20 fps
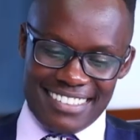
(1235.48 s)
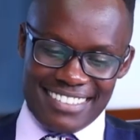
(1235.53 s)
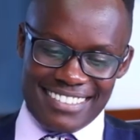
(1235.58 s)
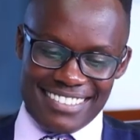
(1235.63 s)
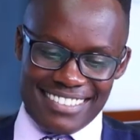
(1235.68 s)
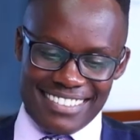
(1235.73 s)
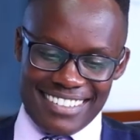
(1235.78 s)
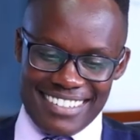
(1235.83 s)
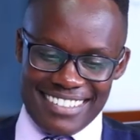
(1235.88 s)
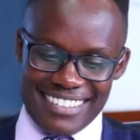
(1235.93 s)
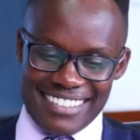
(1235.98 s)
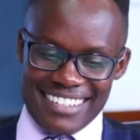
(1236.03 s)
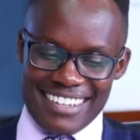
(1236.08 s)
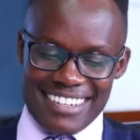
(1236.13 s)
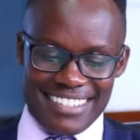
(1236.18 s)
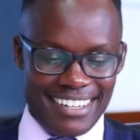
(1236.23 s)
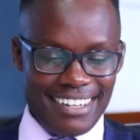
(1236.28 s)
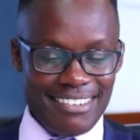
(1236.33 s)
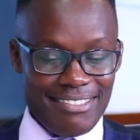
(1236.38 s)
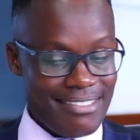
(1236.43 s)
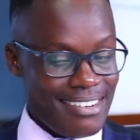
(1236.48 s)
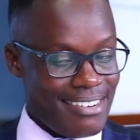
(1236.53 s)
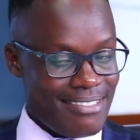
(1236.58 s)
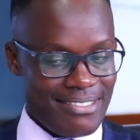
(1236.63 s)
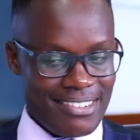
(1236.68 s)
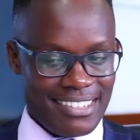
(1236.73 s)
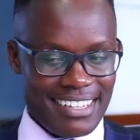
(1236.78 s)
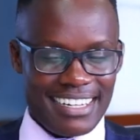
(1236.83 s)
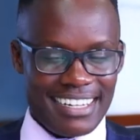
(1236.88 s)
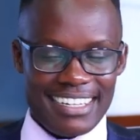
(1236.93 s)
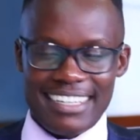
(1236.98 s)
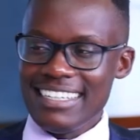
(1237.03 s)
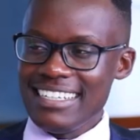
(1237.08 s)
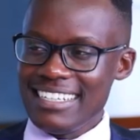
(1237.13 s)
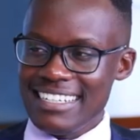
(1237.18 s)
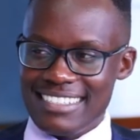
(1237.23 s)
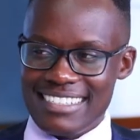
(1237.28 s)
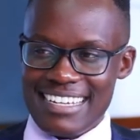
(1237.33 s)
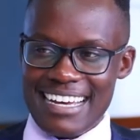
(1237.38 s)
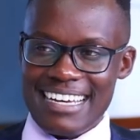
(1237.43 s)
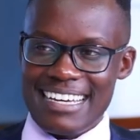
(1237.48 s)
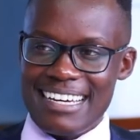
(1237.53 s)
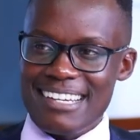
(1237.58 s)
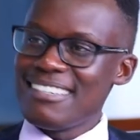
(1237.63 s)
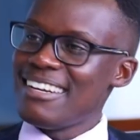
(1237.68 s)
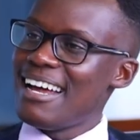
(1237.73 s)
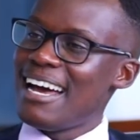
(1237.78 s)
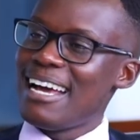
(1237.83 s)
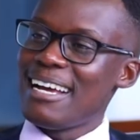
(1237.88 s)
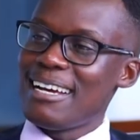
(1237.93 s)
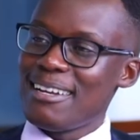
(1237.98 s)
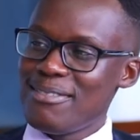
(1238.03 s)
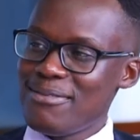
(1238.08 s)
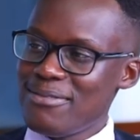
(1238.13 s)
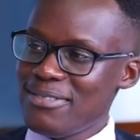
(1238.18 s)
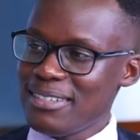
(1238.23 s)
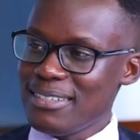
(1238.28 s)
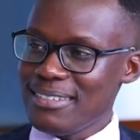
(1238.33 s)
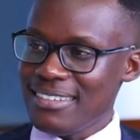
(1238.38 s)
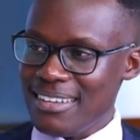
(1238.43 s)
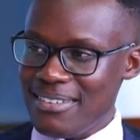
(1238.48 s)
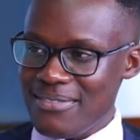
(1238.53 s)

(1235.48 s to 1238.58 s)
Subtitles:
It's a tough one for the lenders. I can fool